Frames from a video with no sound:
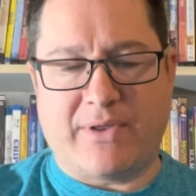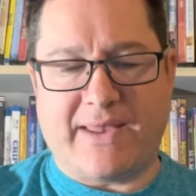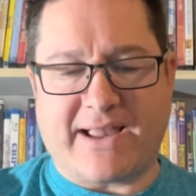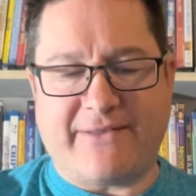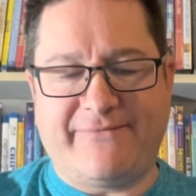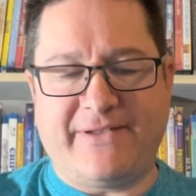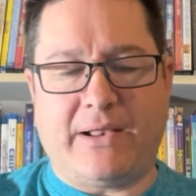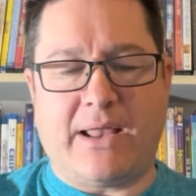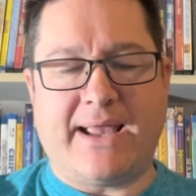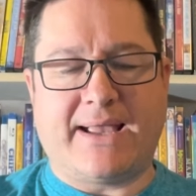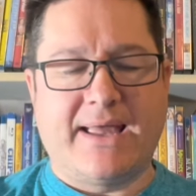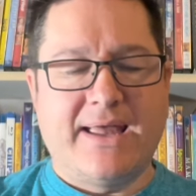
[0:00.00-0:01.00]
Like I feel
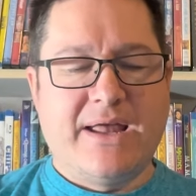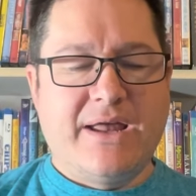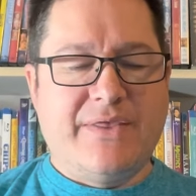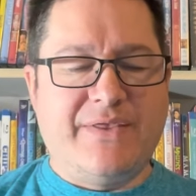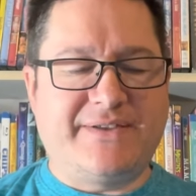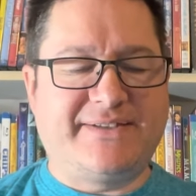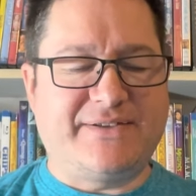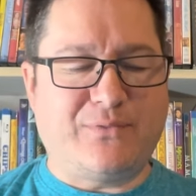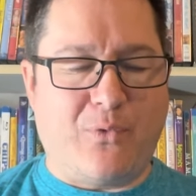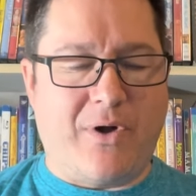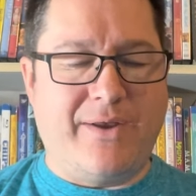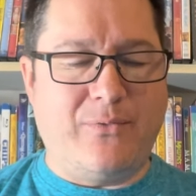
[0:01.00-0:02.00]
like this is
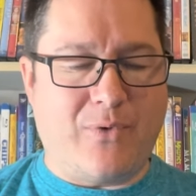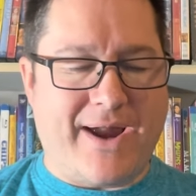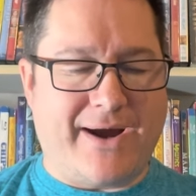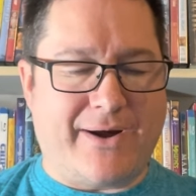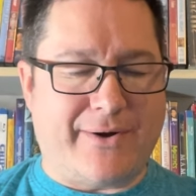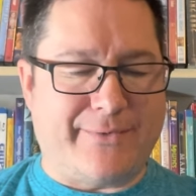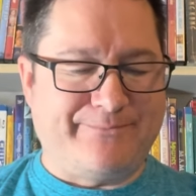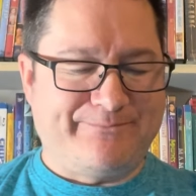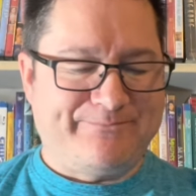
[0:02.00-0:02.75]
one where